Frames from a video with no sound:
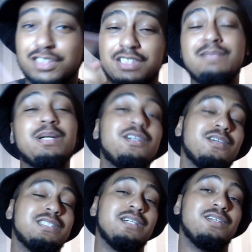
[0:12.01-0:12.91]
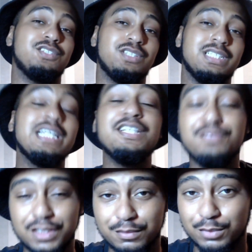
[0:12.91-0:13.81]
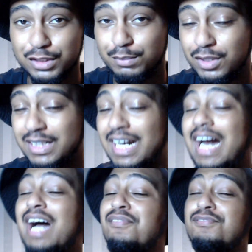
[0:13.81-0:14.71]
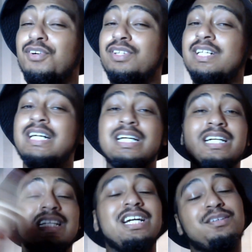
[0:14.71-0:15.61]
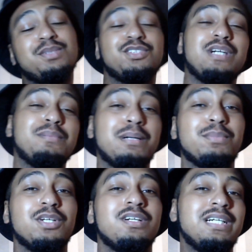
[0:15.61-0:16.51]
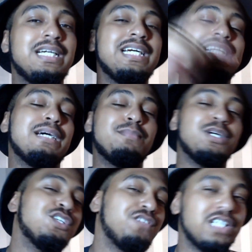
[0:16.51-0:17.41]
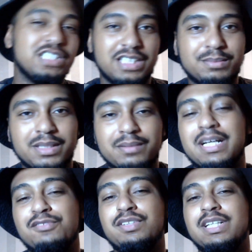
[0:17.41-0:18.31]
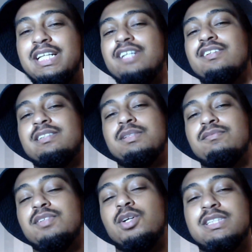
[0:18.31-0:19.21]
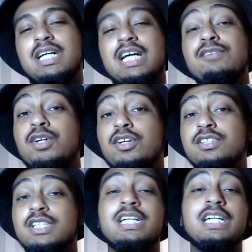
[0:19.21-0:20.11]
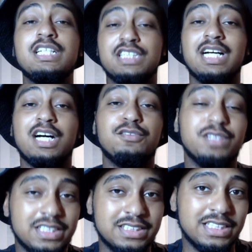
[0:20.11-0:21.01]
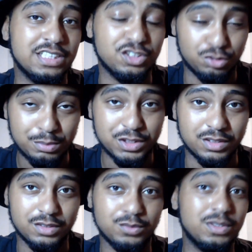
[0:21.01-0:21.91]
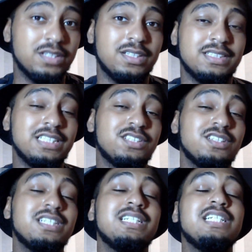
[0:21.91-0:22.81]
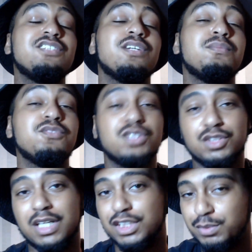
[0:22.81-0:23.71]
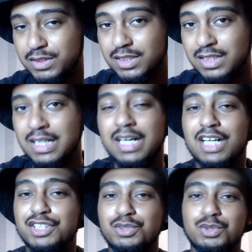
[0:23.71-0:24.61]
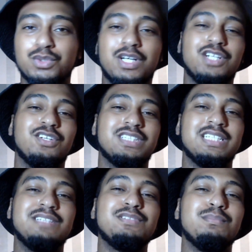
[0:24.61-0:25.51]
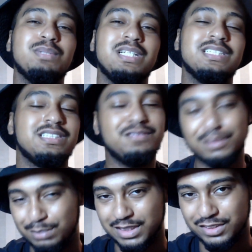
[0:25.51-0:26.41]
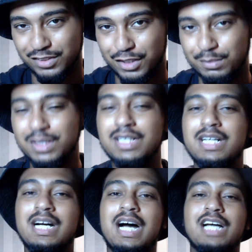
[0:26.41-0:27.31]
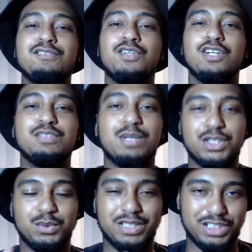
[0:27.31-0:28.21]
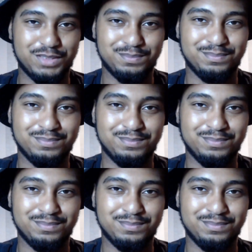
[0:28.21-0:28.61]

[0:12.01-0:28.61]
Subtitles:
So sit back, rest down, graduate, take your feet up, most importantly, have fun, like, comment, subscribe down below, hit that bell notification to keep up to date with everything here on Simpson Vlogs, and of course, check out the links in the description, whether at TikTok, Instagram, Rizzle, and Twitter, as usual, alongside Simpson Players, simpsonplayers.com, and of course my Twitch.